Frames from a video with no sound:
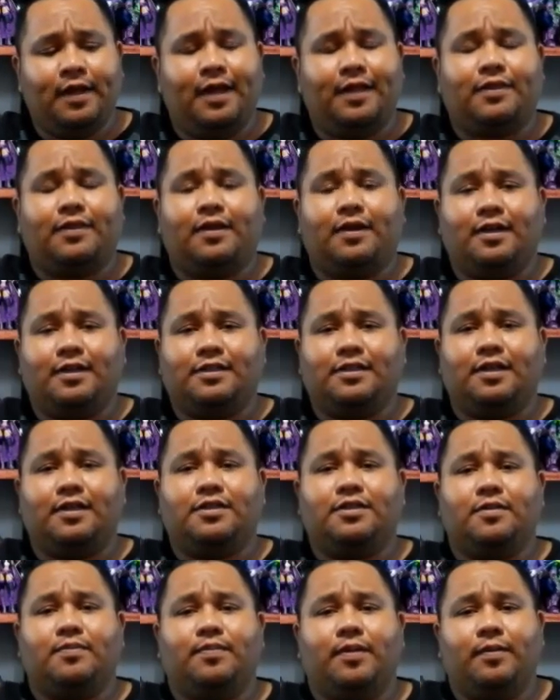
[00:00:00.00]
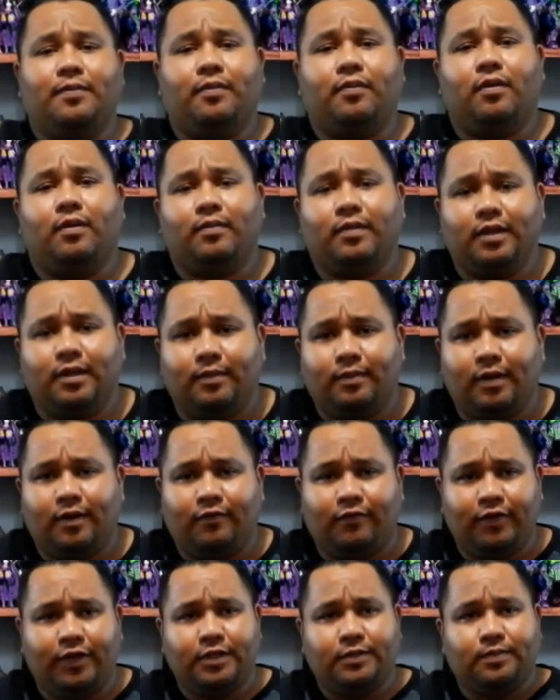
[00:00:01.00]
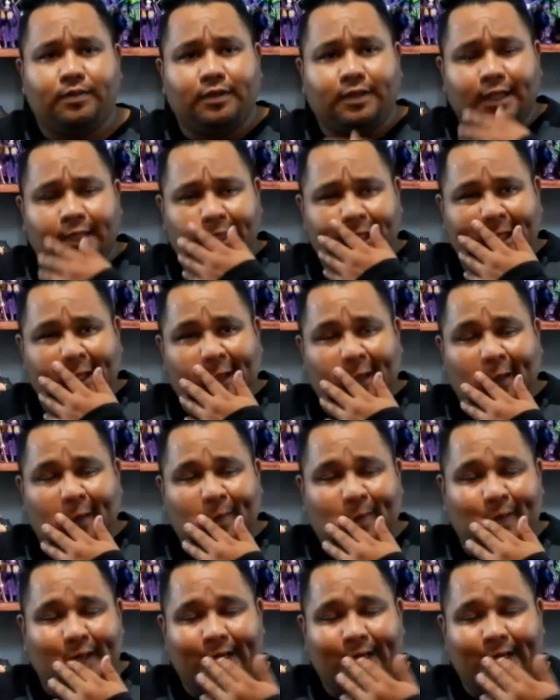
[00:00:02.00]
I thought I saw some people rumbling about Facebook that they did,